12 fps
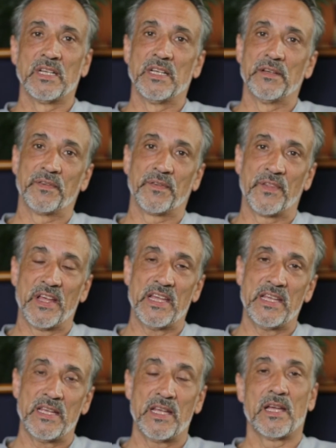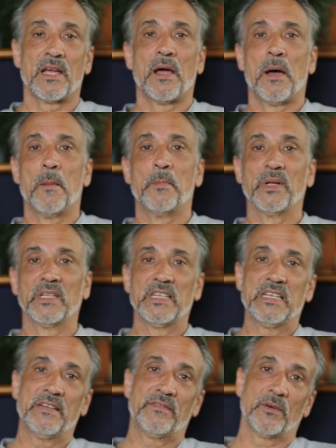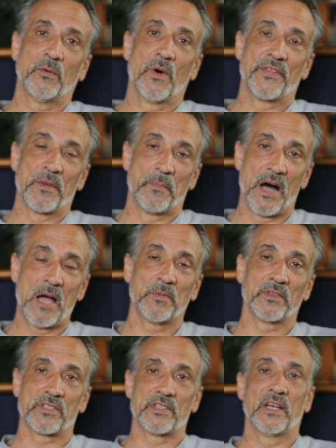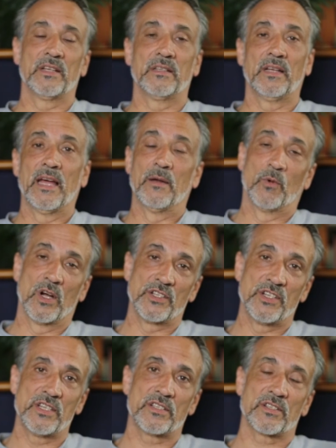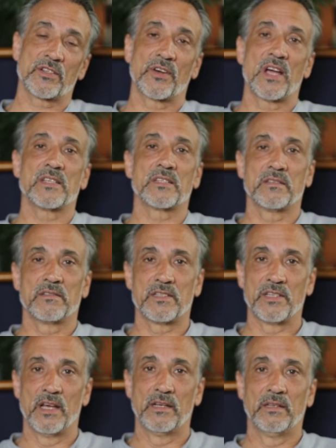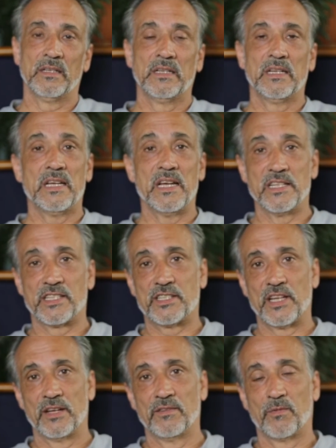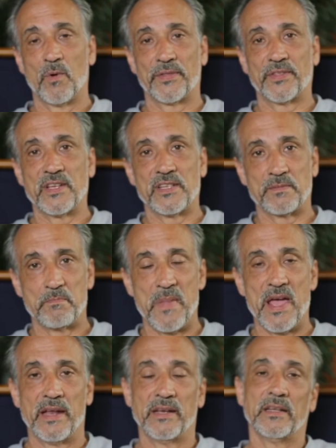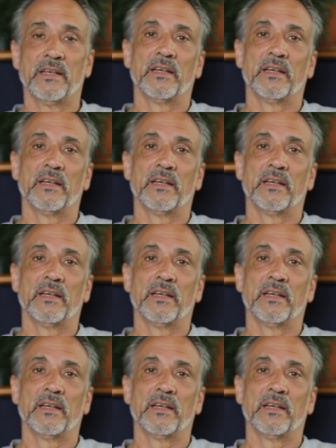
if they believed what the Bible said and what Jesus Christ said, instead of what these men